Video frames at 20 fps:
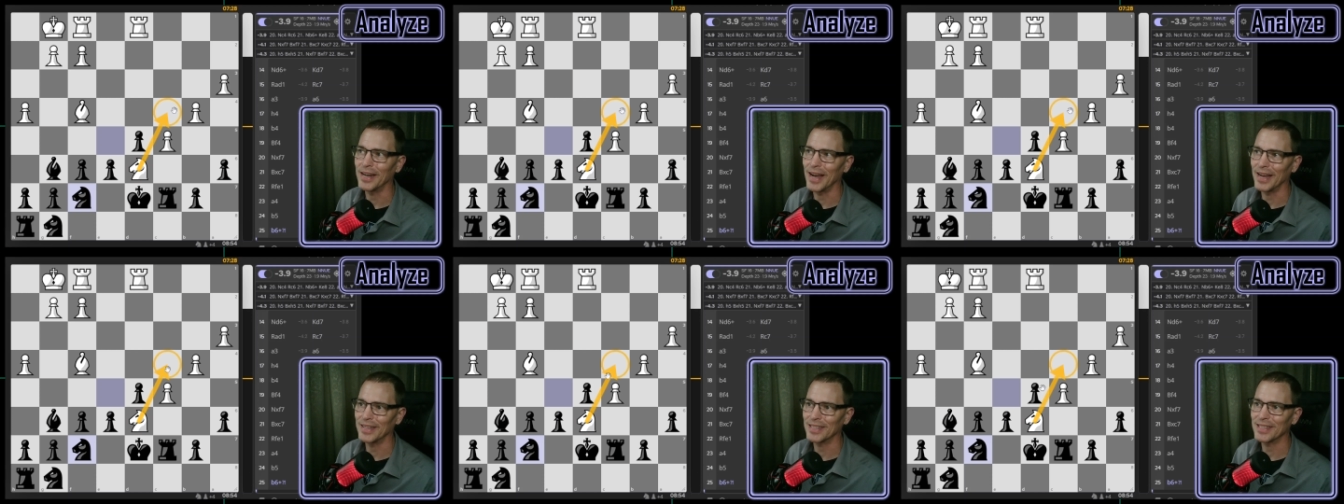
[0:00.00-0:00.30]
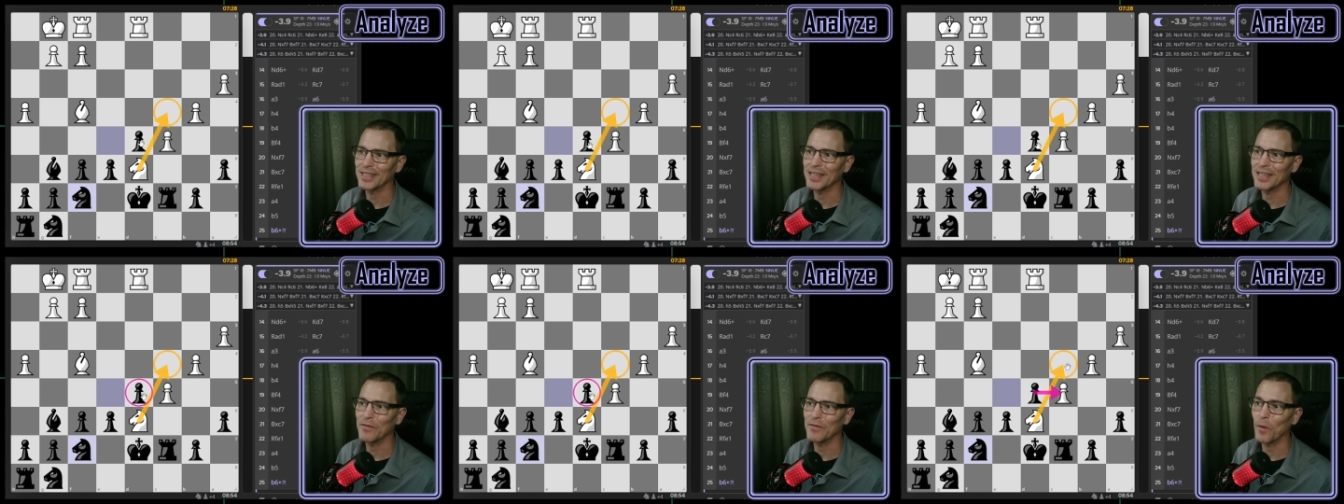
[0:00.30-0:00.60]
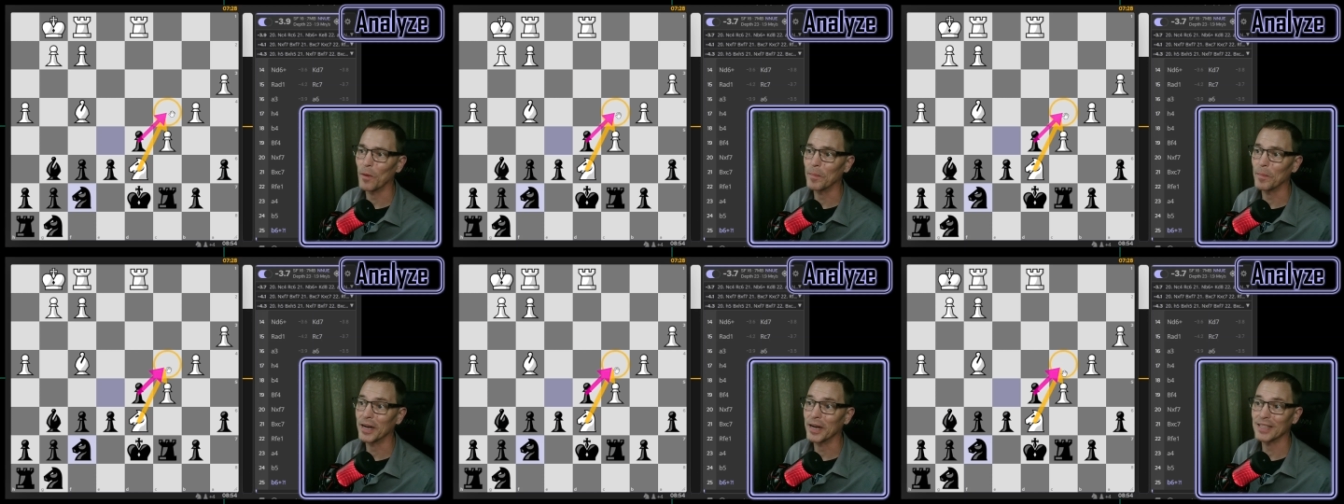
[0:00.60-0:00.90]
knight to
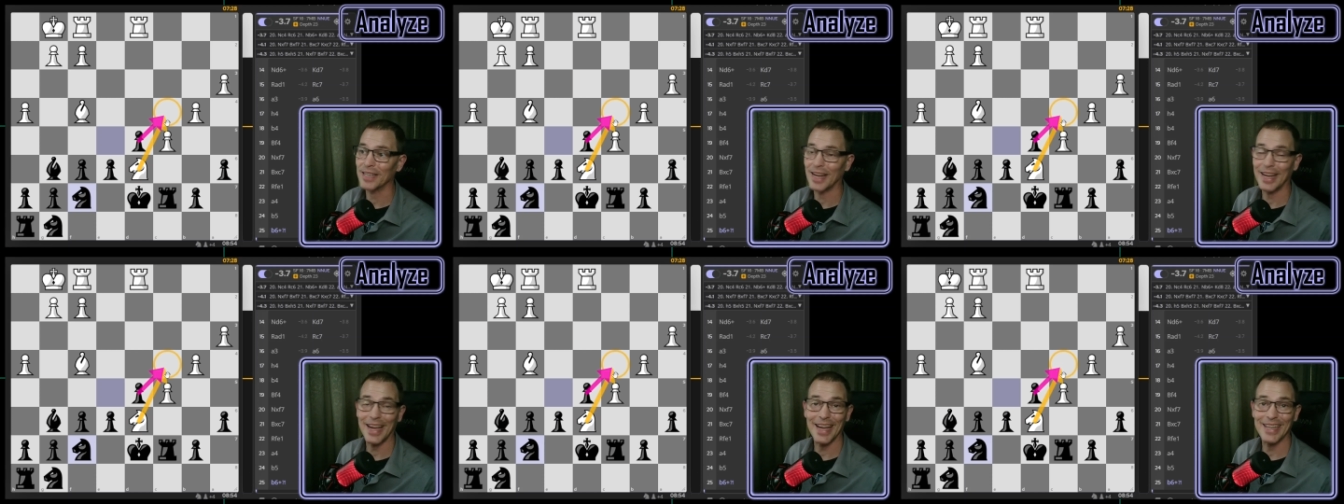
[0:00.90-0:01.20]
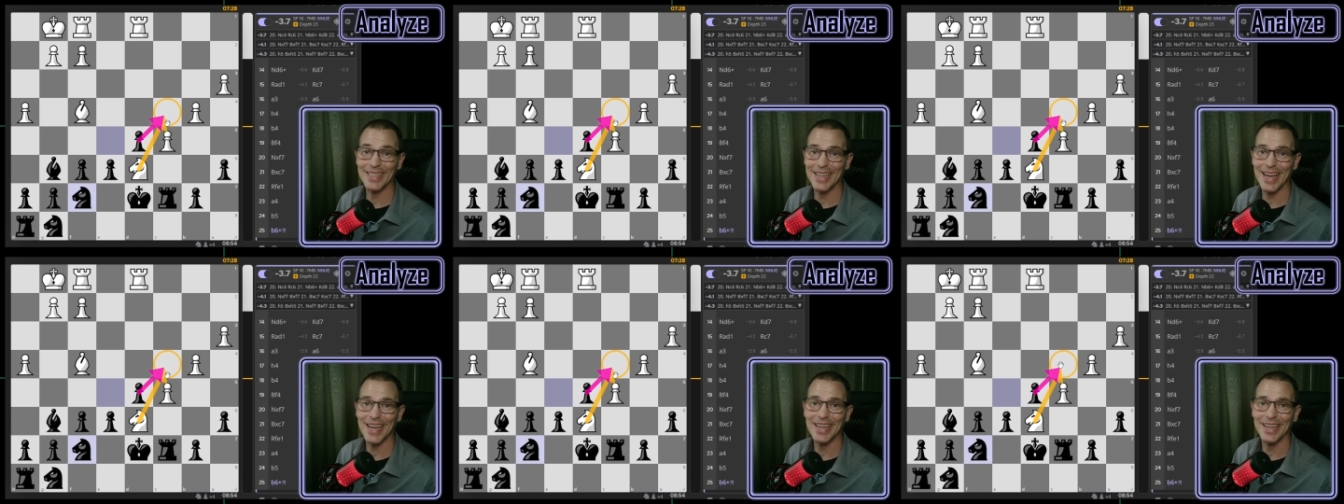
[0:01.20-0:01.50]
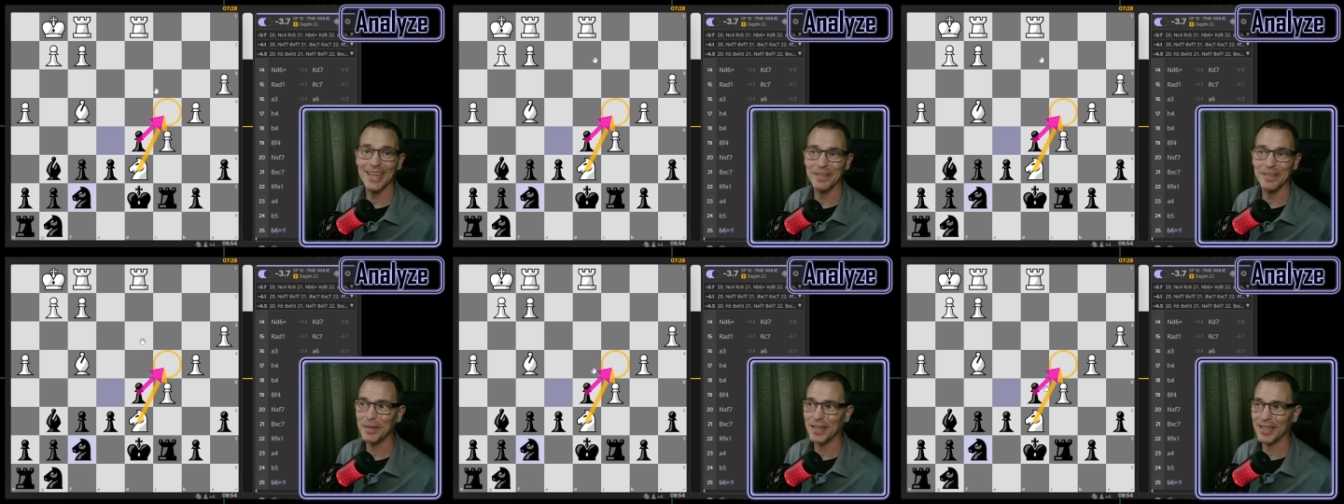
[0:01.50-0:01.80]
c4 because I can't
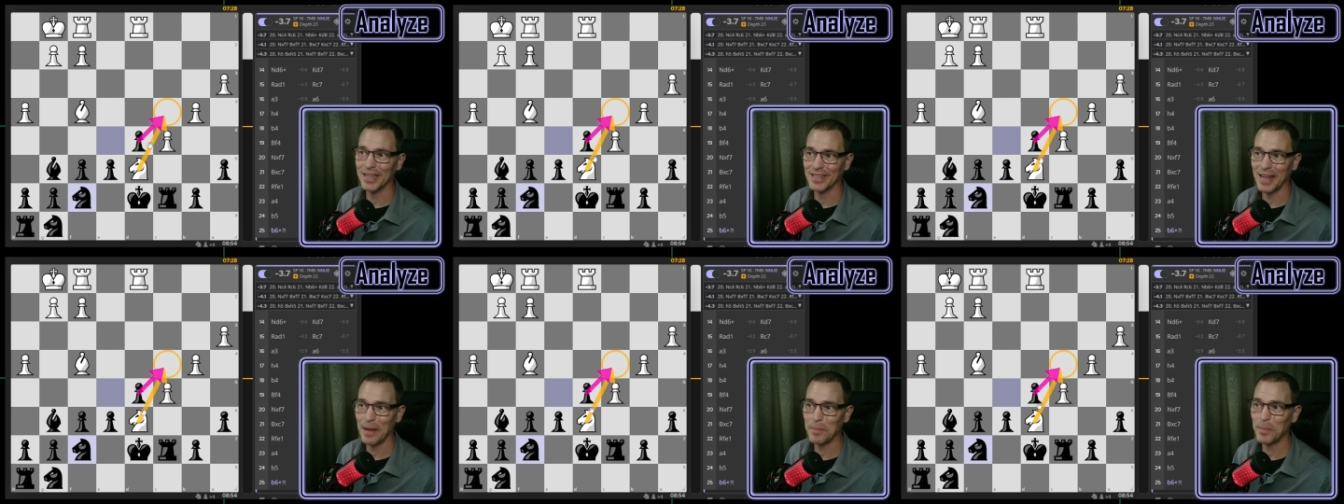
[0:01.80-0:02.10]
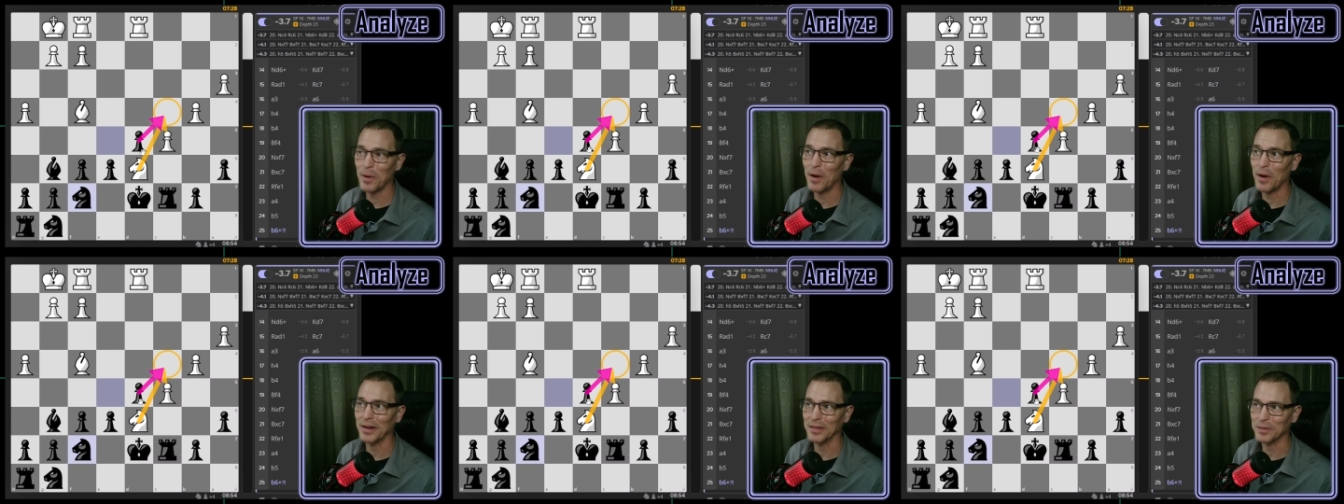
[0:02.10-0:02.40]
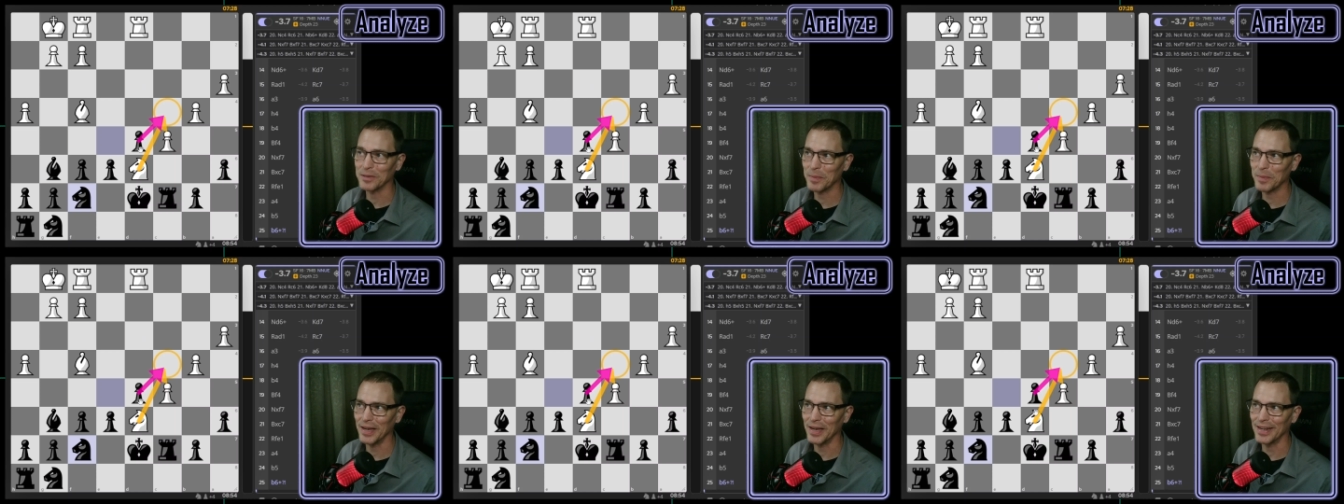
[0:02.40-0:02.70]
take it because that pawn
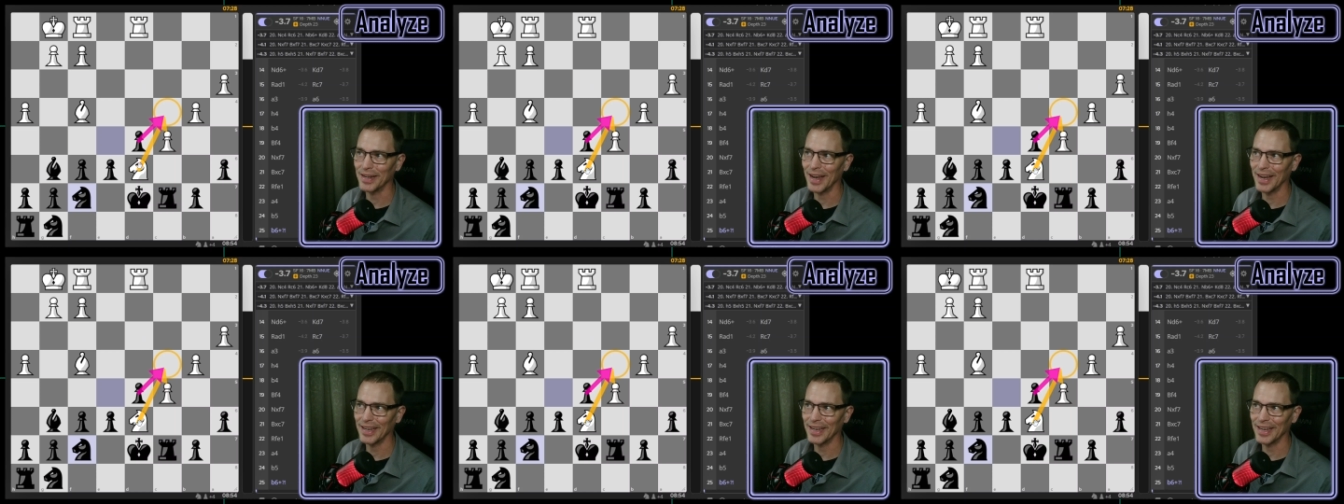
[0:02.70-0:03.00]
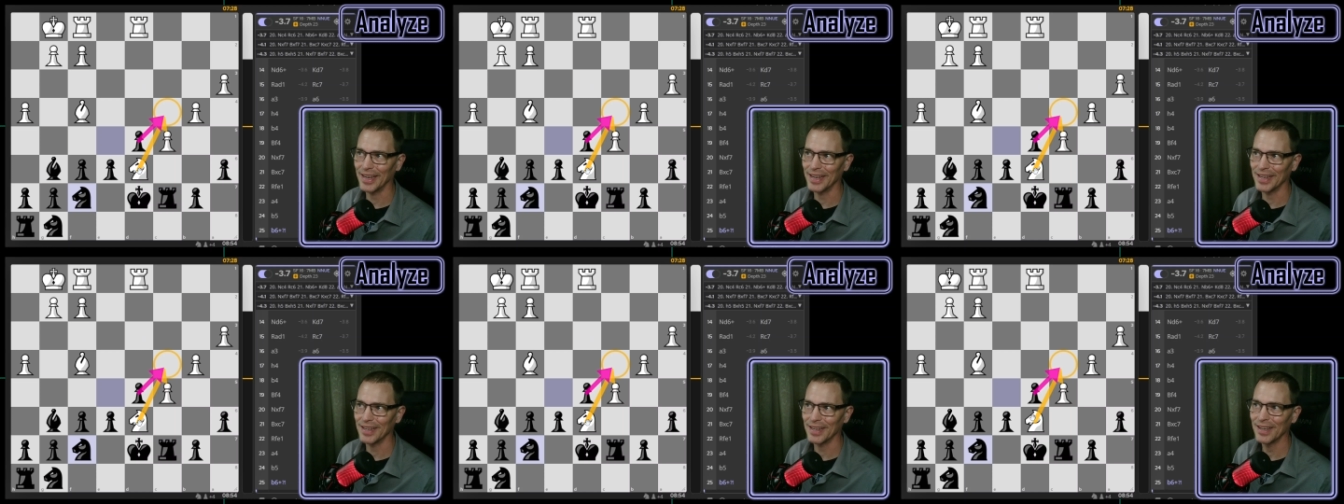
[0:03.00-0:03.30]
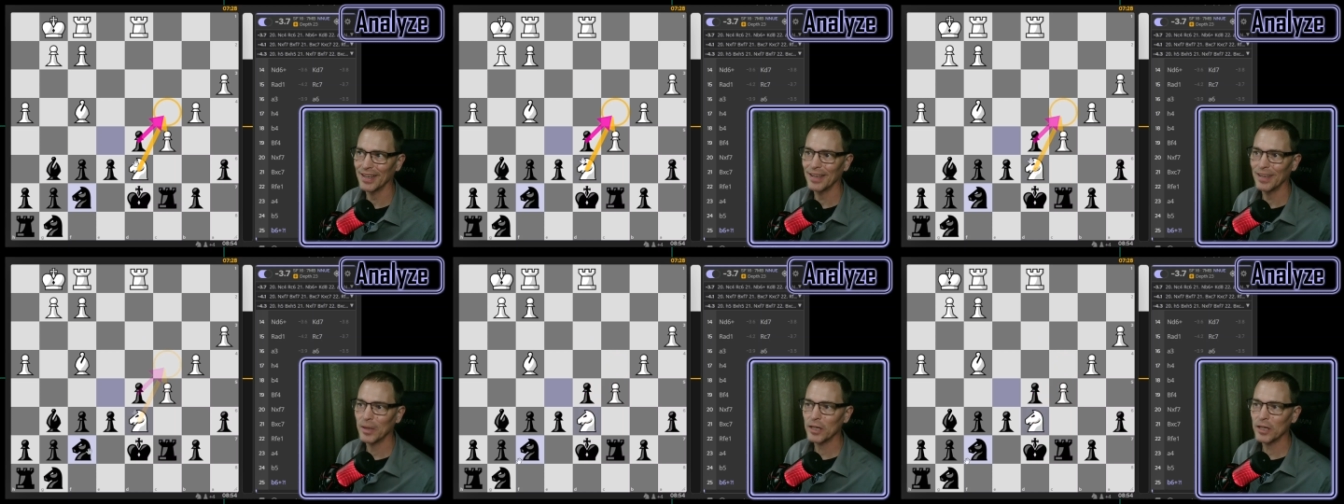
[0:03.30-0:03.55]
is pinned. I get it.